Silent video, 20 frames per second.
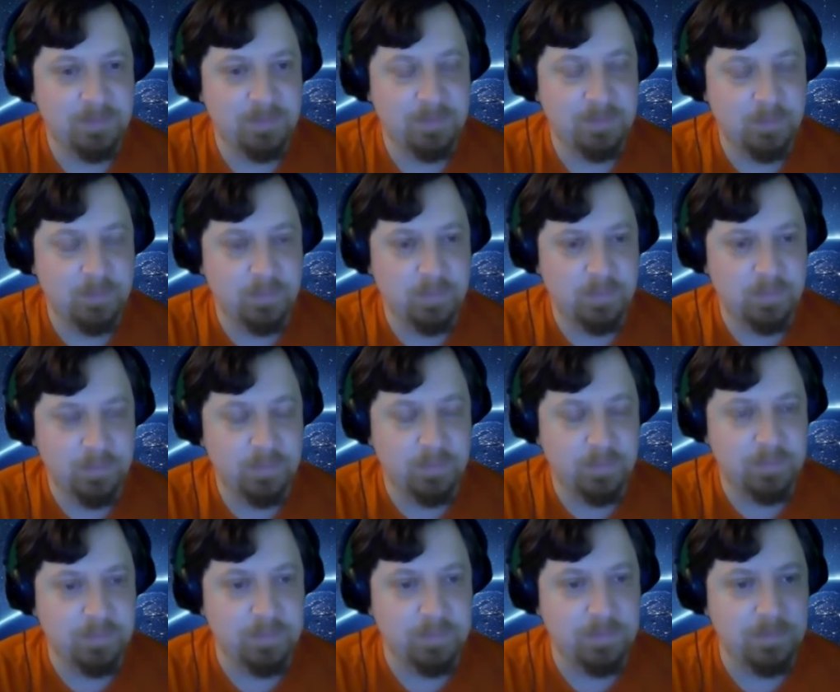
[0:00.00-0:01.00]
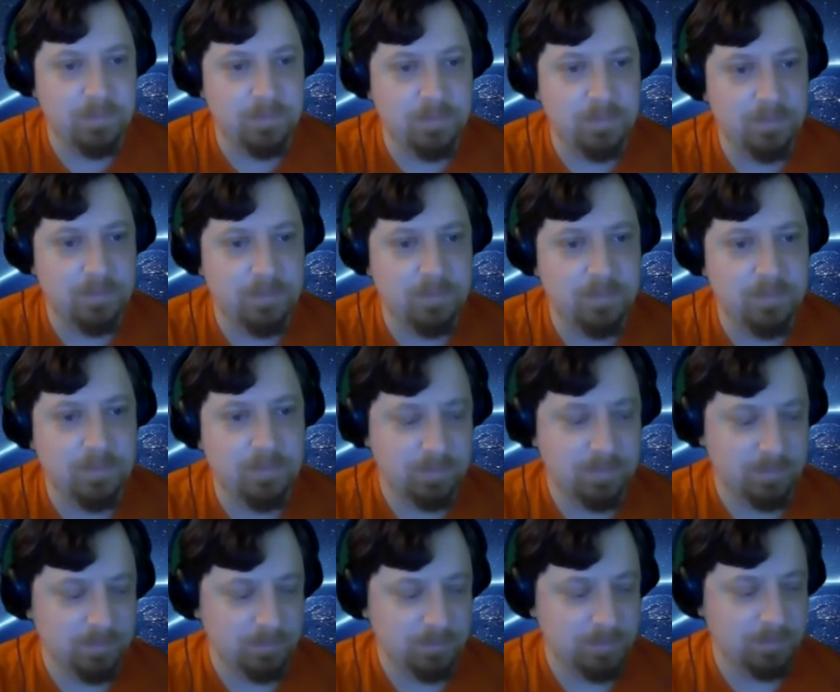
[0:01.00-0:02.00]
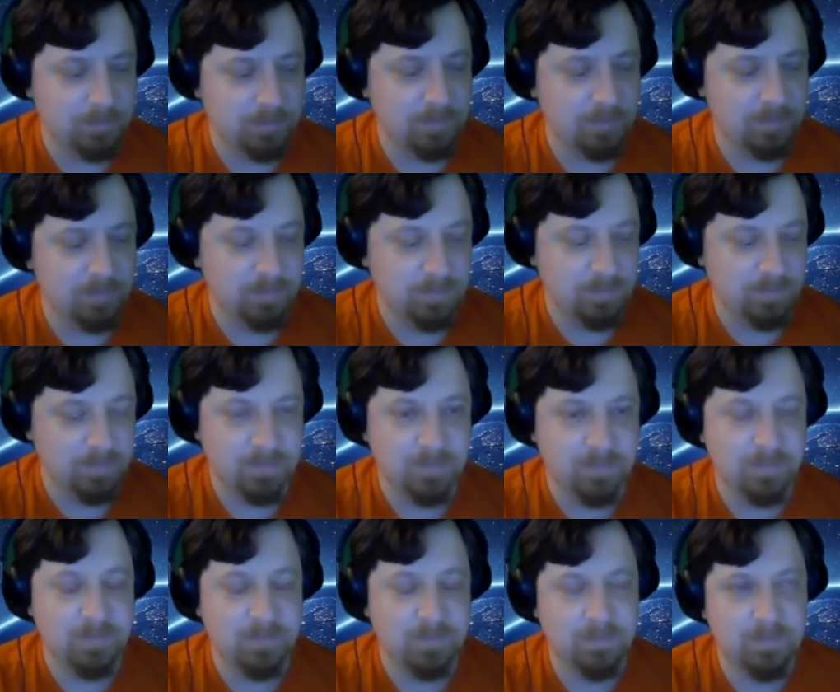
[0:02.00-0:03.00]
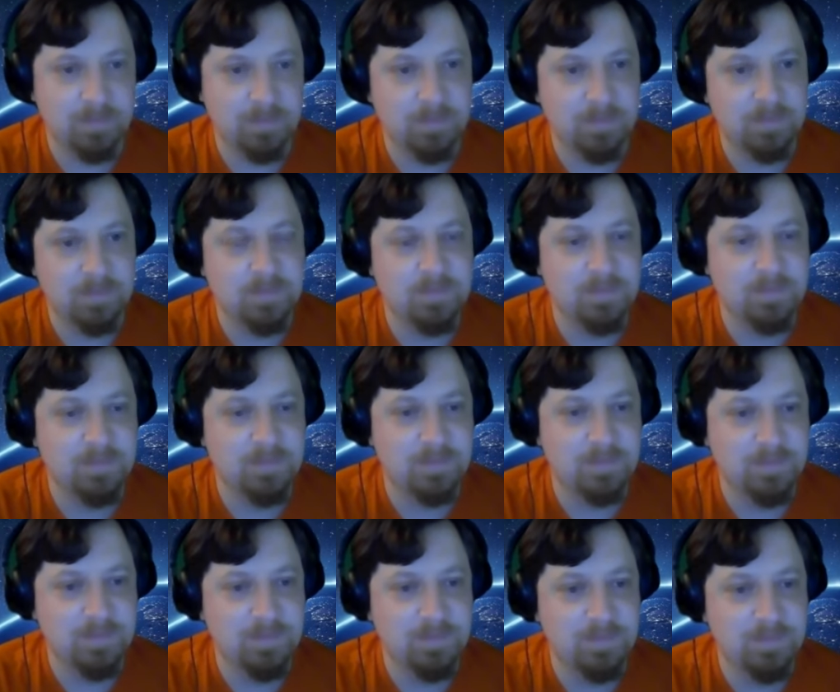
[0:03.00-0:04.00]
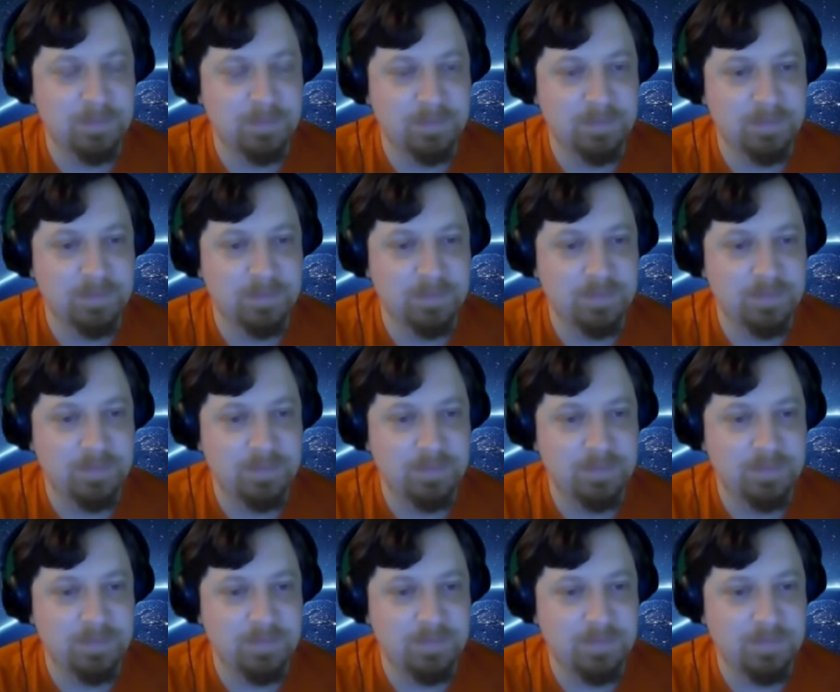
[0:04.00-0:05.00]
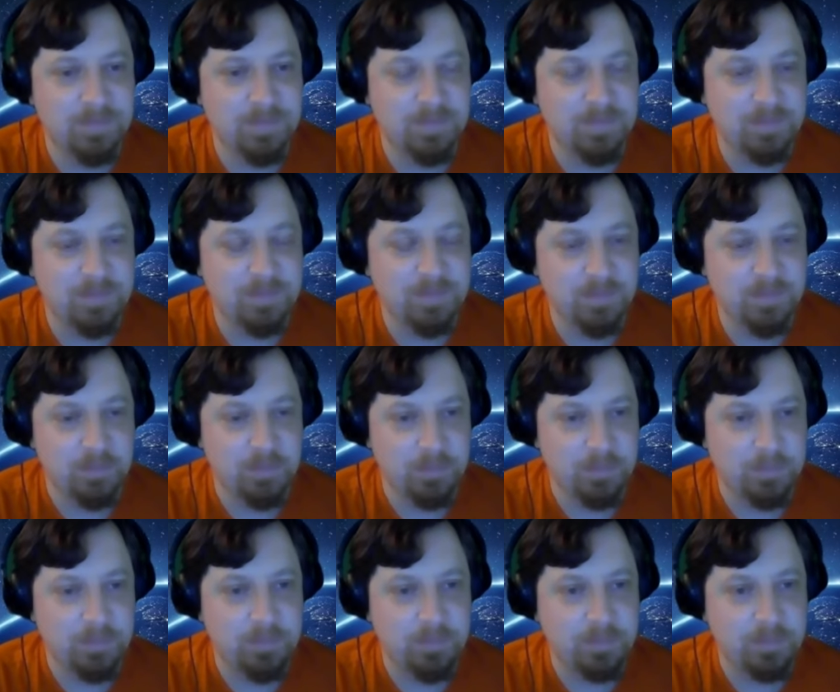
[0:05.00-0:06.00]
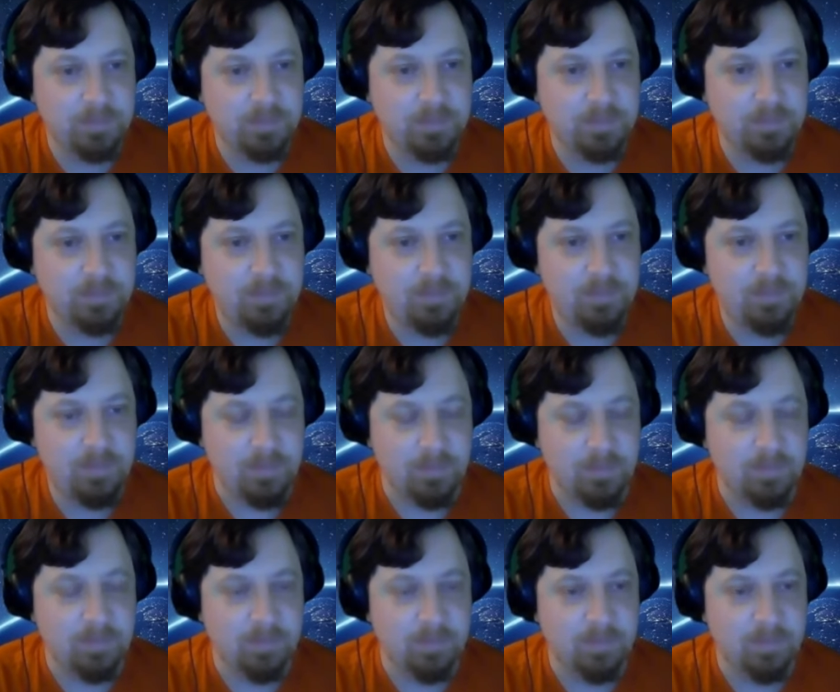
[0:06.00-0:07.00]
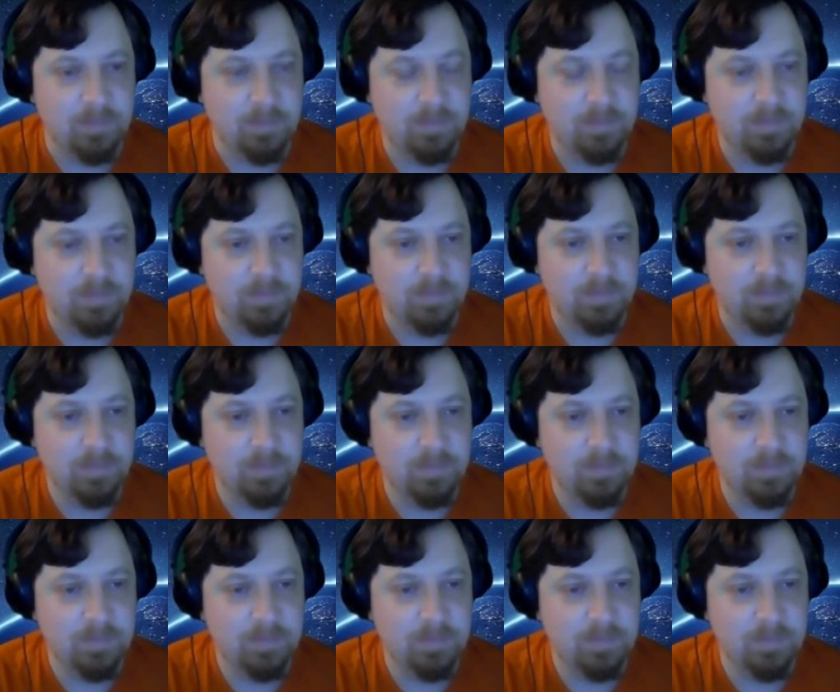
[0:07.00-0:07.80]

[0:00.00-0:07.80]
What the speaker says: The person shown says nothing.